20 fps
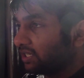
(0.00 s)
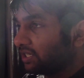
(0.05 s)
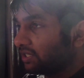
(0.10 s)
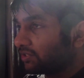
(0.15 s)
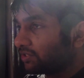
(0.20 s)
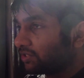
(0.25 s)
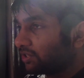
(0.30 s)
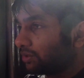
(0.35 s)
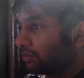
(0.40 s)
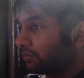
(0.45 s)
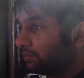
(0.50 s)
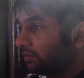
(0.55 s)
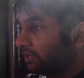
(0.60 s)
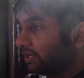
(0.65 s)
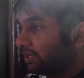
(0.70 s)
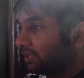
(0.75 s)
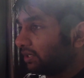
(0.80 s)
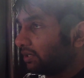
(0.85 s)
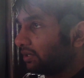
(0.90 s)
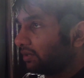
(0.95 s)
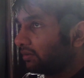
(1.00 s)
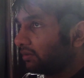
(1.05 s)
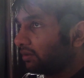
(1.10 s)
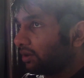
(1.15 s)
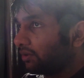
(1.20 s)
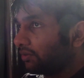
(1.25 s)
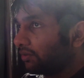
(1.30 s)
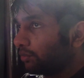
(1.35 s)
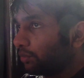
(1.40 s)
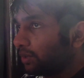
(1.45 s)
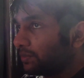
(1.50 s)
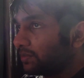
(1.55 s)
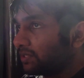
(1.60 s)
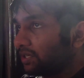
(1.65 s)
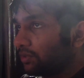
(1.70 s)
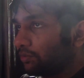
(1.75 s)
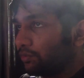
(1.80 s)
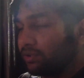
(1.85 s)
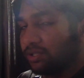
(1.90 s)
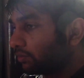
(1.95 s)
So, on the
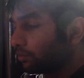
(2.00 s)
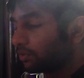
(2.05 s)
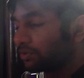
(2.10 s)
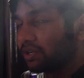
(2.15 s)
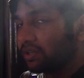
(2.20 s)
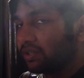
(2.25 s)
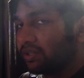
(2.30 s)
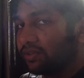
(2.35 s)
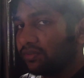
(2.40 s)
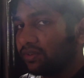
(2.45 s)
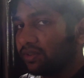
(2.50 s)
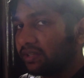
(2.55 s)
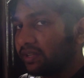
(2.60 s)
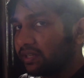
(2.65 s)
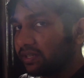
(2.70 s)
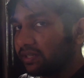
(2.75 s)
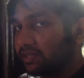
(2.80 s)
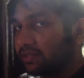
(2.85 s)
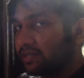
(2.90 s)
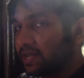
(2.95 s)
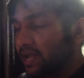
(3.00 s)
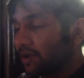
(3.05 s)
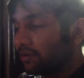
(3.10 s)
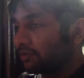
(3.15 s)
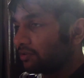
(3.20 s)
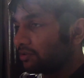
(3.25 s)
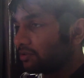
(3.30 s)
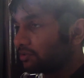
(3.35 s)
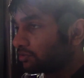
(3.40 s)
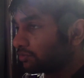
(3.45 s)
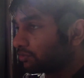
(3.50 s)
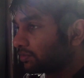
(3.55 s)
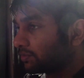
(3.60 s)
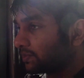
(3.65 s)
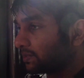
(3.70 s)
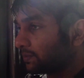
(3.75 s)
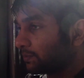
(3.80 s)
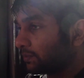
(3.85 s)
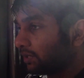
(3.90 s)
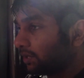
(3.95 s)
website, which I'll leave a link down in the
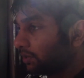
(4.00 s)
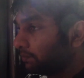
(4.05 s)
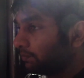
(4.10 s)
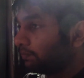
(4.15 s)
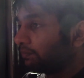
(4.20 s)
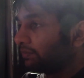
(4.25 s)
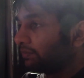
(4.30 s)
description below,